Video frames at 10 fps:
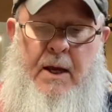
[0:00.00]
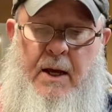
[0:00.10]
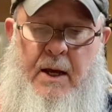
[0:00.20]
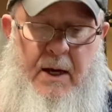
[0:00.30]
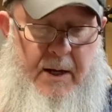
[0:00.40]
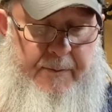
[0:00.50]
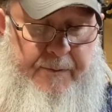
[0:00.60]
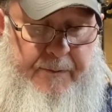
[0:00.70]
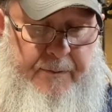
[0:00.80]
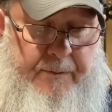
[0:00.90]

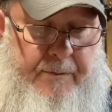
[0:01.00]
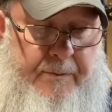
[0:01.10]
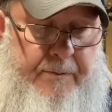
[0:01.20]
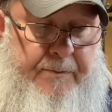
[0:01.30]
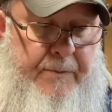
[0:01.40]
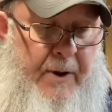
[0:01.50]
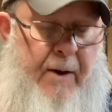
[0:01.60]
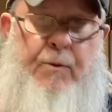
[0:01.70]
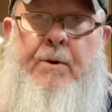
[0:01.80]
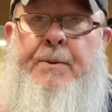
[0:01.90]

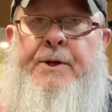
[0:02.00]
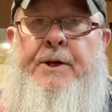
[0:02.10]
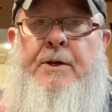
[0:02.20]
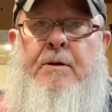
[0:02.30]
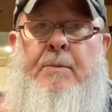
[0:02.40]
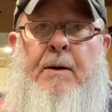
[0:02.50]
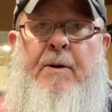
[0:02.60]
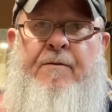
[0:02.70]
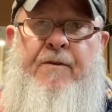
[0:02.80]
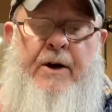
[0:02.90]
I'm real particular about
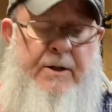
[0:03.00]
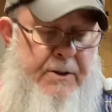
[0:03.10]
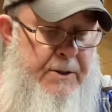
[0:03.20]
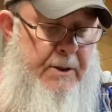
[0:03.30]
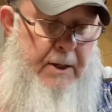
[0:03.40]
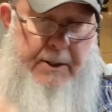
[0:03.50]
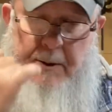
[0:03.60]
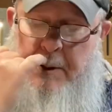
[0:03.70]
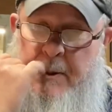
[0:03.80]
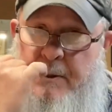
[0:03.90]
my files. I
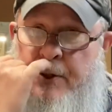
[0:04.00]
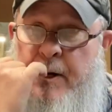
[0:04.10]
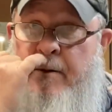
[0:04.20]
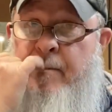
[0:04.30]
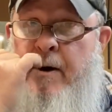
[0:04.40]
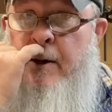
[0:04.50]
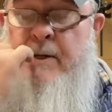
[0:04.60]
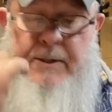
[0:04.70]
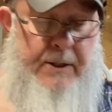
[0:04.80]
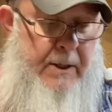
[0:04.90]
don't use junk
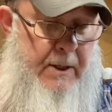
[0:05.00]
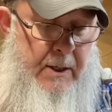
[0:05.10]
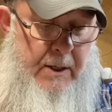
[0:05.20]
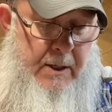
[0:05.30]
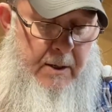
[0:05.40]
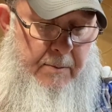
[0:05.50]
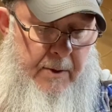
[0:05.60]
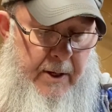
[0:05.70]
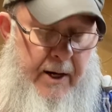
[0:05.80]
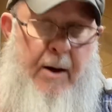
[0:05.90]
files.
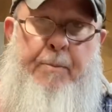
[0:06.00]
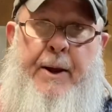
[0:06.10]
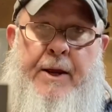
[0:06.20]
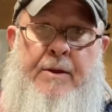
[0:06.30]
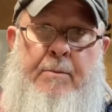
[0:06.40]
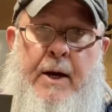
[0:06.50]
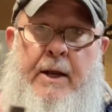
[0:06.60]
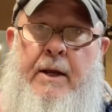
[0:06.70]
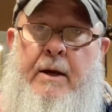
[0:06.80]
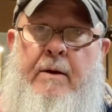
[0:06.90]
And I'll pay the
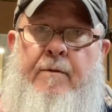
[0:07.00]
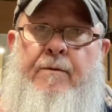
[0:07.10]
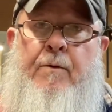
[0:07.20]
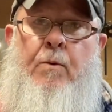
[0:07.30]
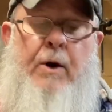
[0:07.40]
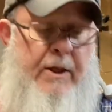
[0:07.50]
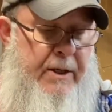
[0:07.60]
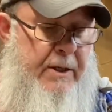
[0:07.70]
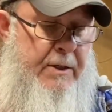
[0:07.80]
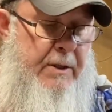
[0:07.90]
money for one of
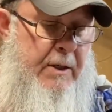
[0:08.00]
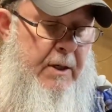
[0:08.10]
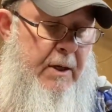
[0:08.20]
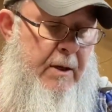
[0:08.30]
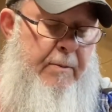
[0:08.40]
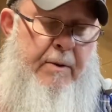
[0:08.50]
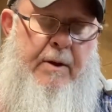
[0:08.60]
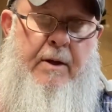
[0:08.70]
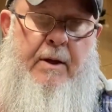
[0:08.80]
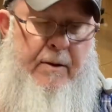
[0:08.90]
these.
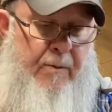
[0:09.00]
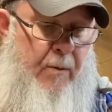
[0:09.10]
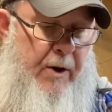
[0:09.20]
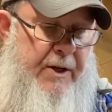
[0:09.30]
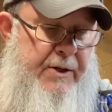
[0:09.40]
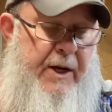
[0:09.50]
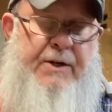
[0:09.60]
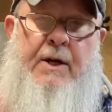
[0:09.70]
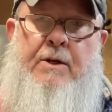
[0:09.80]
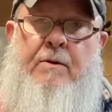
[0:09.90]
One of these days
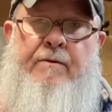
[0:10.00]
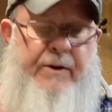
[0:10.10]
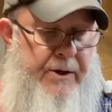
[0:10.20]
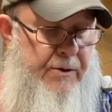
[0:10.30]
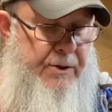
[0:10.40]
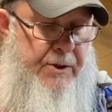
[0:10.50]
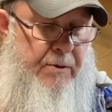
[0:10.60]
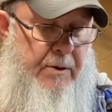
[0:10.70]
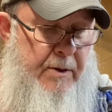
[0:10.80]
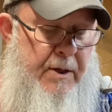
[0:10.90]
I'll do a video
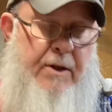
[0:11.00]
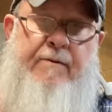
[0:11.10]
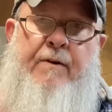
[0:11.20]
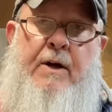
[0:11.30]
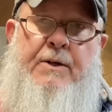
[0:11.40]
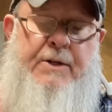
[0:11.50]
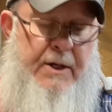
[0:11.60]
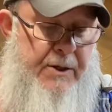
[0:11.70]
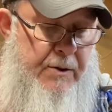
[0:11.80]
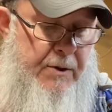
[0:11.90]
showing the other files that I
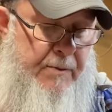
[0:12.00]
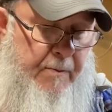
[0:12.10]
used.